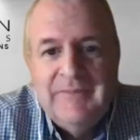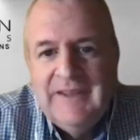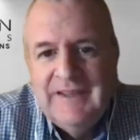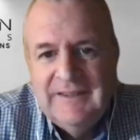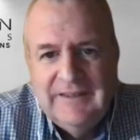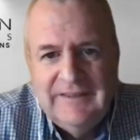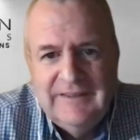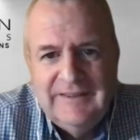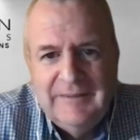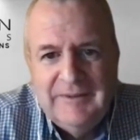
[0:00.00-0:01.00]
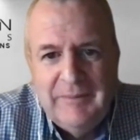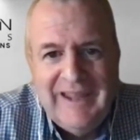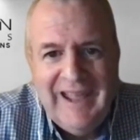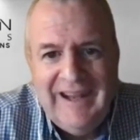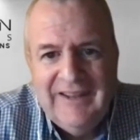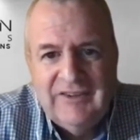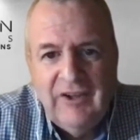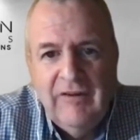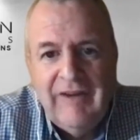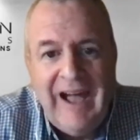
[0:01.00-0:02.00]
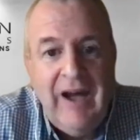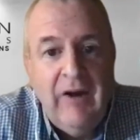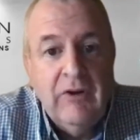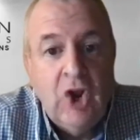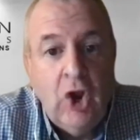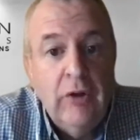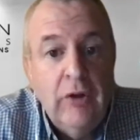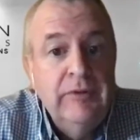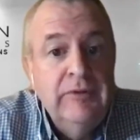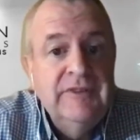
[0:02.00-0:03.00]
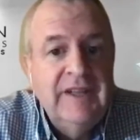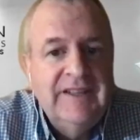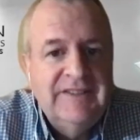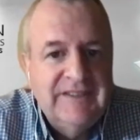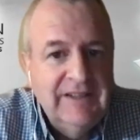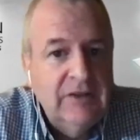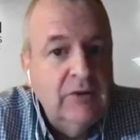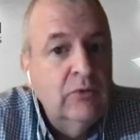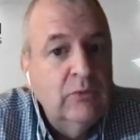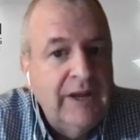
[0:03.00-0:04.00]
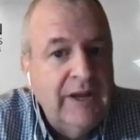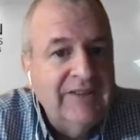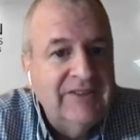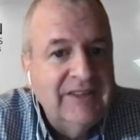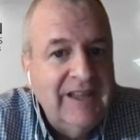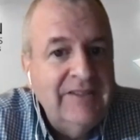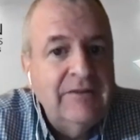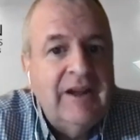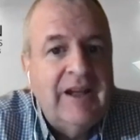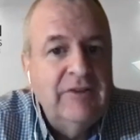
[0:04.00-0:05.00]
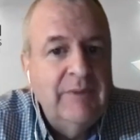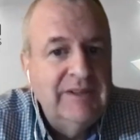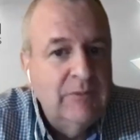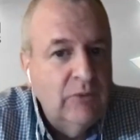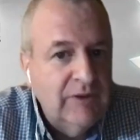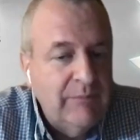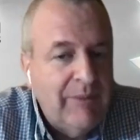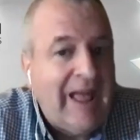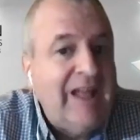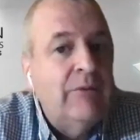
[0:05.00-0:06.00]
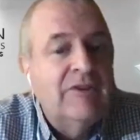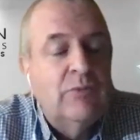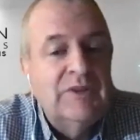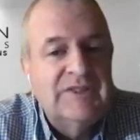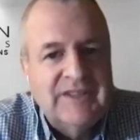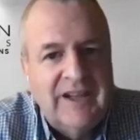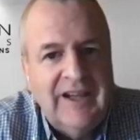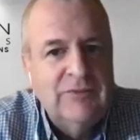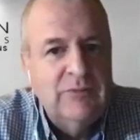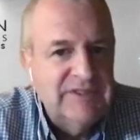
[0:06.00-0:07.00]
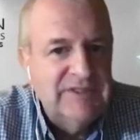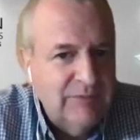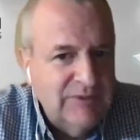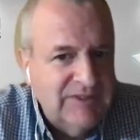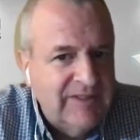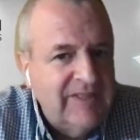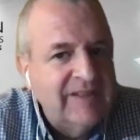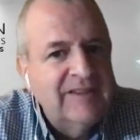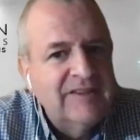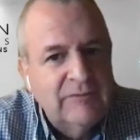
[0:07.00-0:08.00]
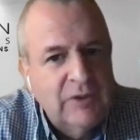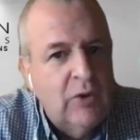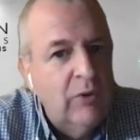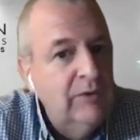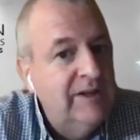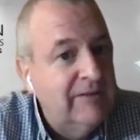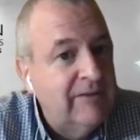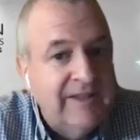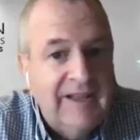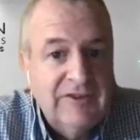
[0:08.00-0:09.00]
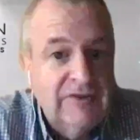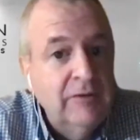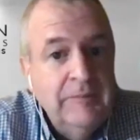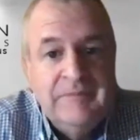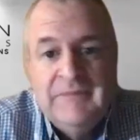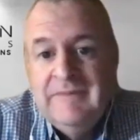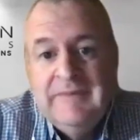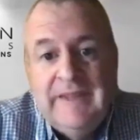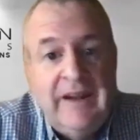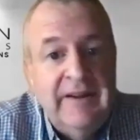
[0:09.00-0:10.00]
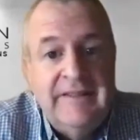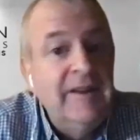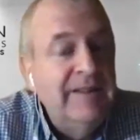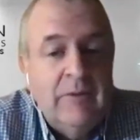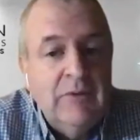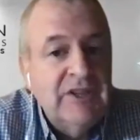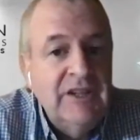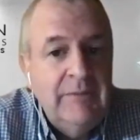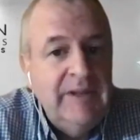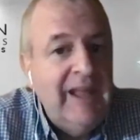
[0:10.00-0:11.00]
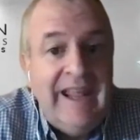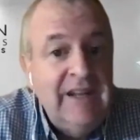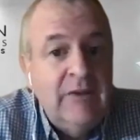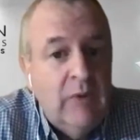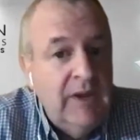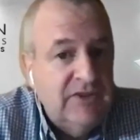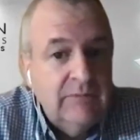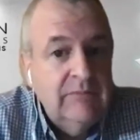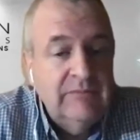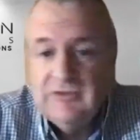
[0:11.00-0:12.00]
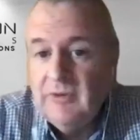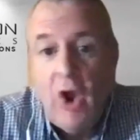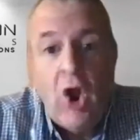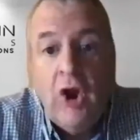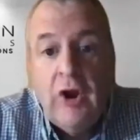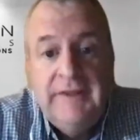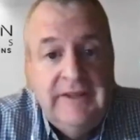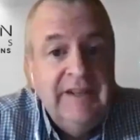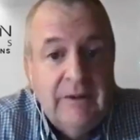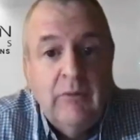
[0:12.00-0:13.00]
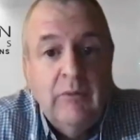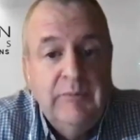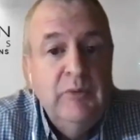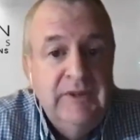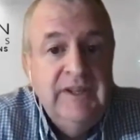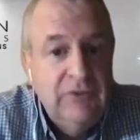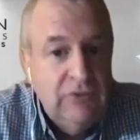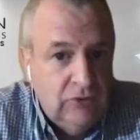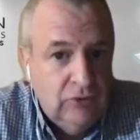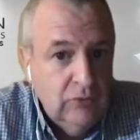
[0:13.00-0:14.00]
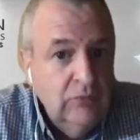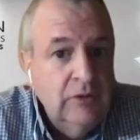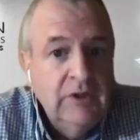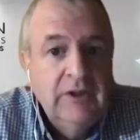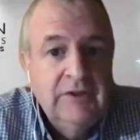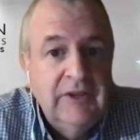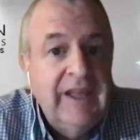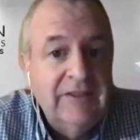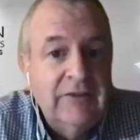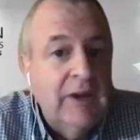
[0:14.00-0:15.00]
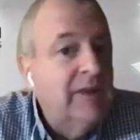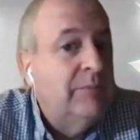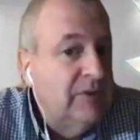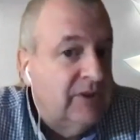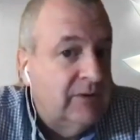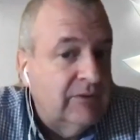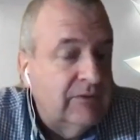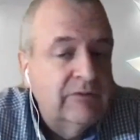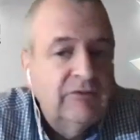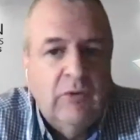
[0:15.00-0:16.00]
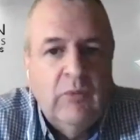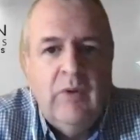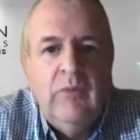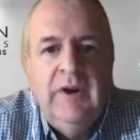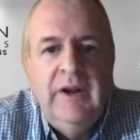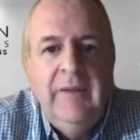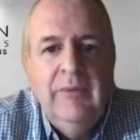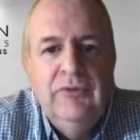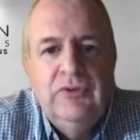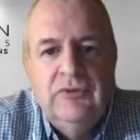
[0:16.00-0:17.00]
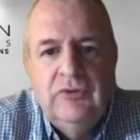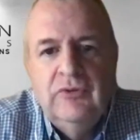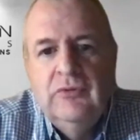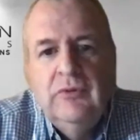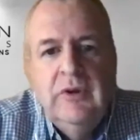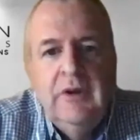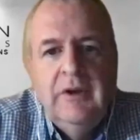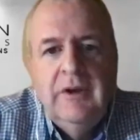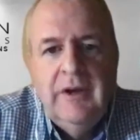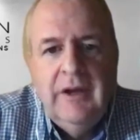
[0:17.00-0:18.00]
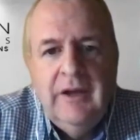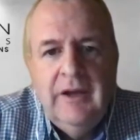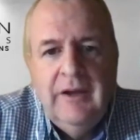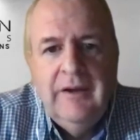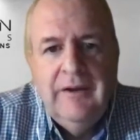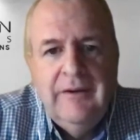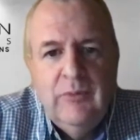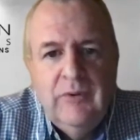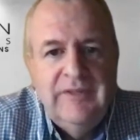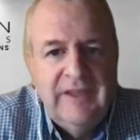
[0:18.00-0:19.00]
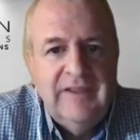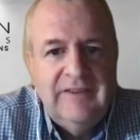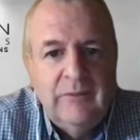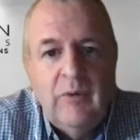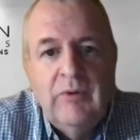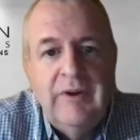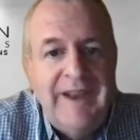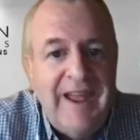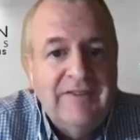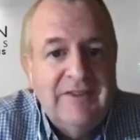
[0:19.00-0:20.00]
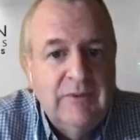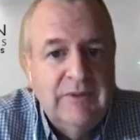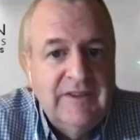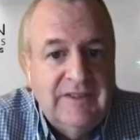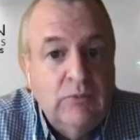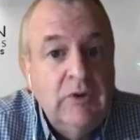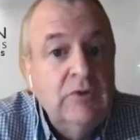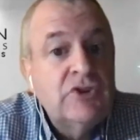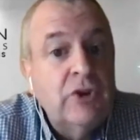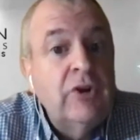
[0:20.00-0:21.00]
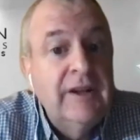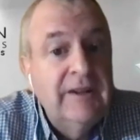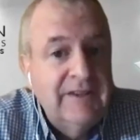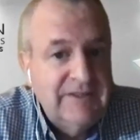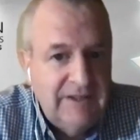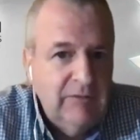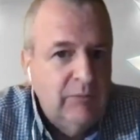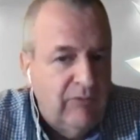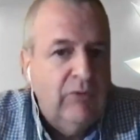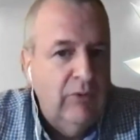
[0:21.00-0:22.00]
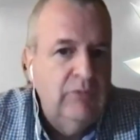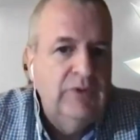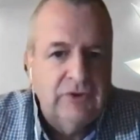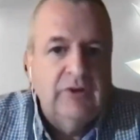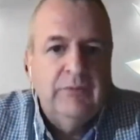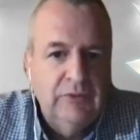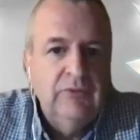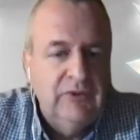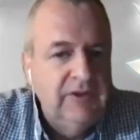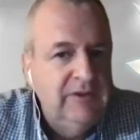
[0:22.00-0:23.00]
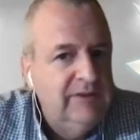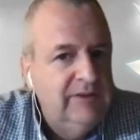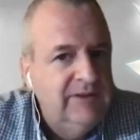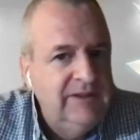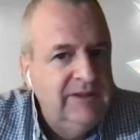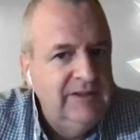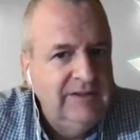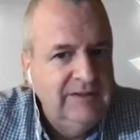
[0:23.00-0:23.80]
the, the, mechanics of how carbons and silicone react together, how you make them work in batteries, what size, what's what's the thickness of the coating, and everything else. So there there, there was going to be anyway some some R and D that we would, would need to do to get the right material. So what we're able to do uh, with this and what we're announcing with this is we are starting this even before we start producing the